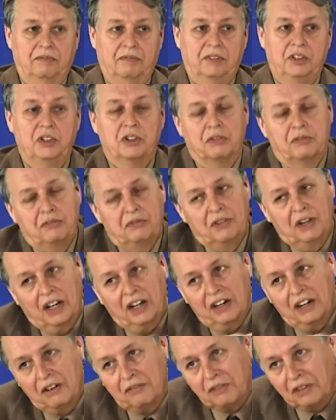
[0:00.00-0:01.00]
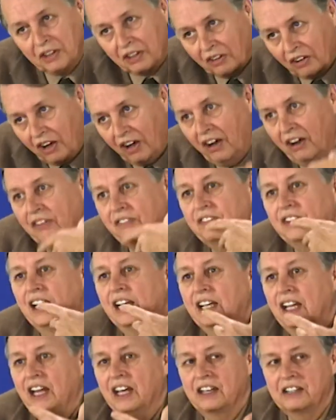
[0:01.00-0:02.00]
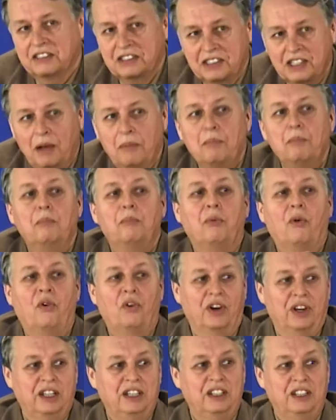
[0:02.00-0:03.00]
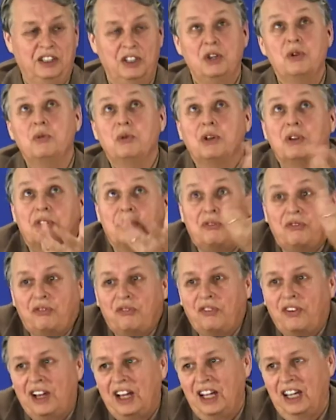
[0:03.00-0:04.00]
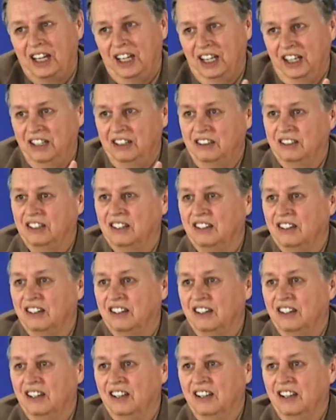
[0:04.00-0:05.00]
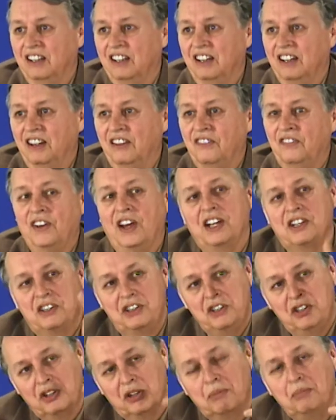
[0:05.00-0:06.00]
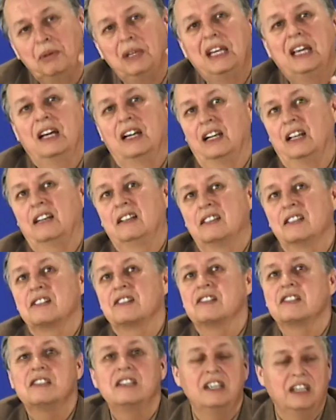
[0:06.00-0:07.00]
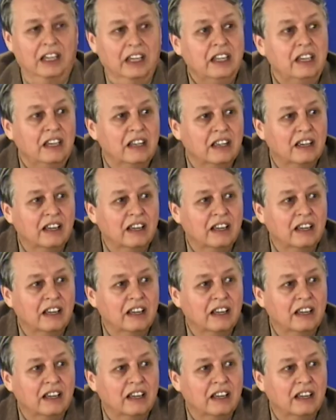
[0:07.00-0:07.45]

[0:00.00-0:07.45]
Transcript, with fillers: you're far enough along that at some point you will find that you're beginning to see,